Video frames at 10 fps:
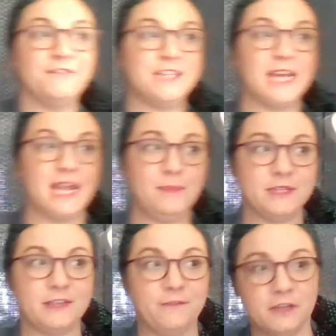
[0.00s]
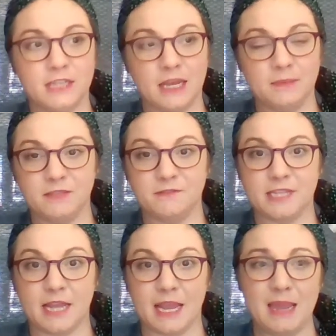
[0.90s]
tape, different types of
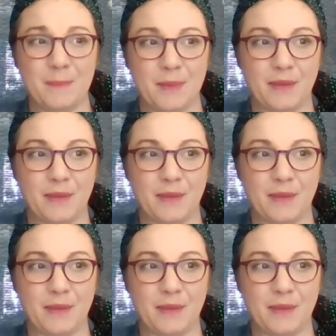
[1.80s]
tape,